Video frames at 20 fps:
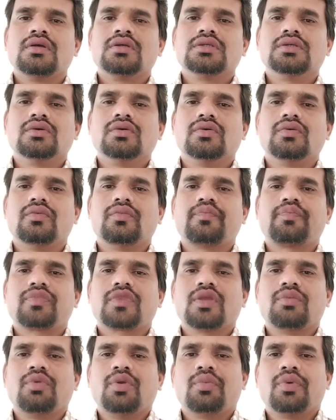So,
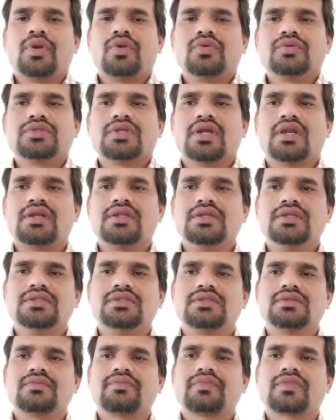before to start this
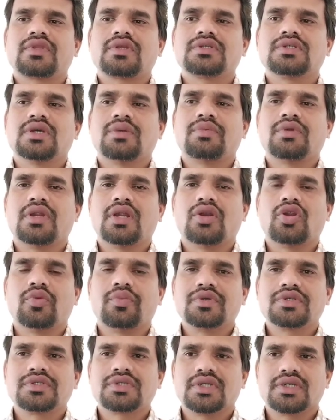chapter,
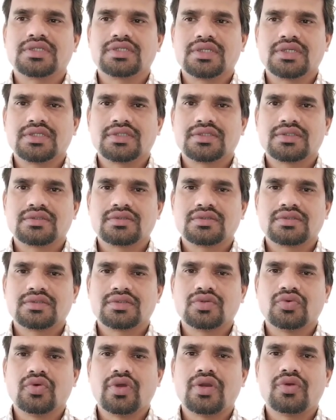atomic structures,
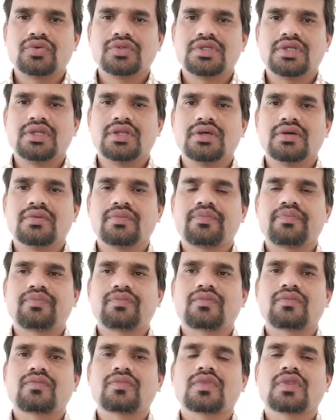so we have to see
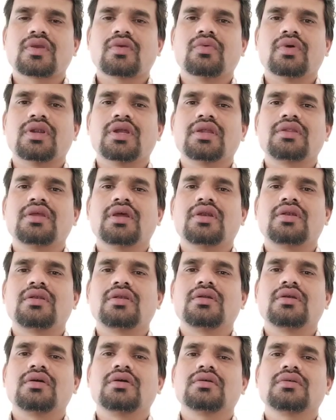what are the
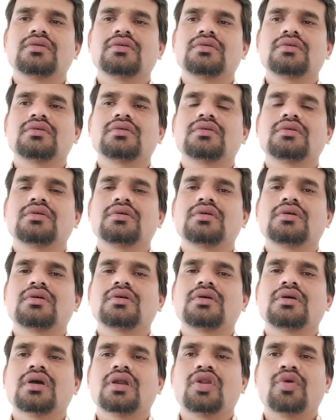
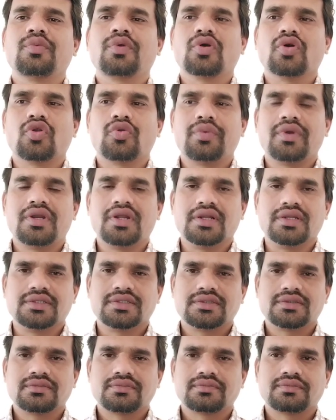atomic
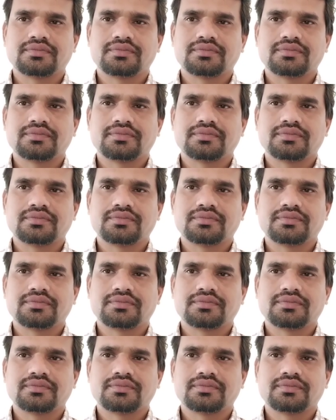orbitals.